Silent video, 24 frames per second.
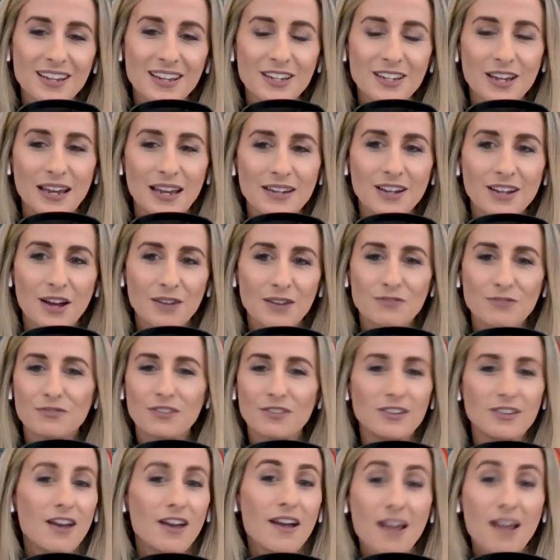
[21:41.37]
in kind of
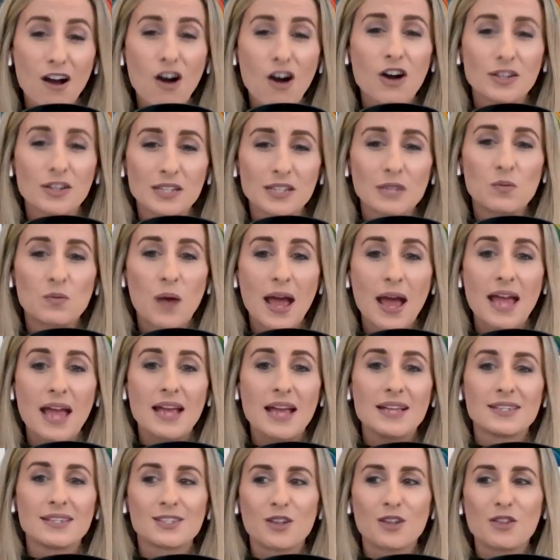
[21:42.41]
light-hearted
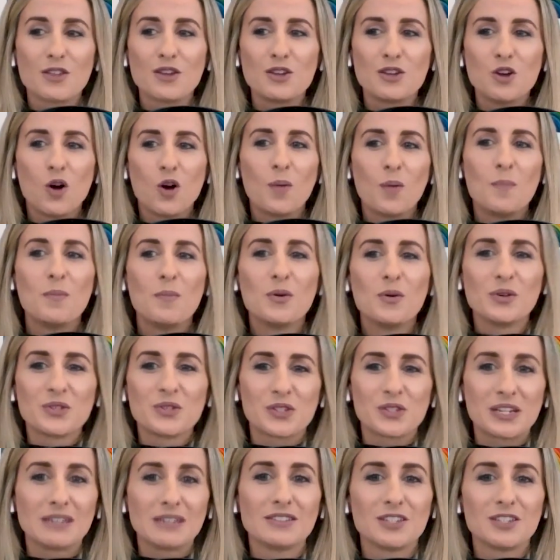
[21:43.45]
ways so that you're more
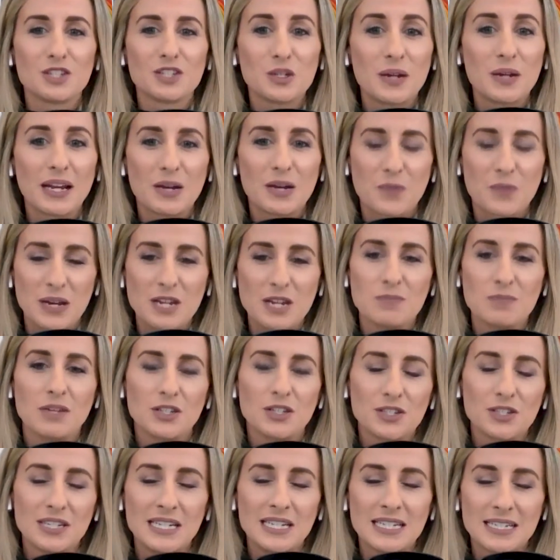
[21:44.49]
skilled at doing it when you
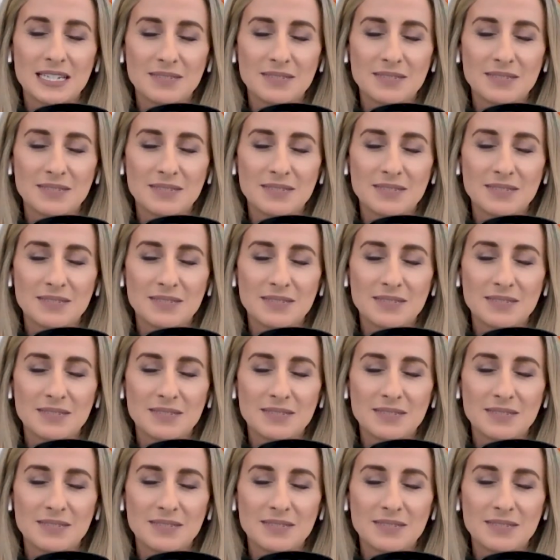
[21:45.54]
most need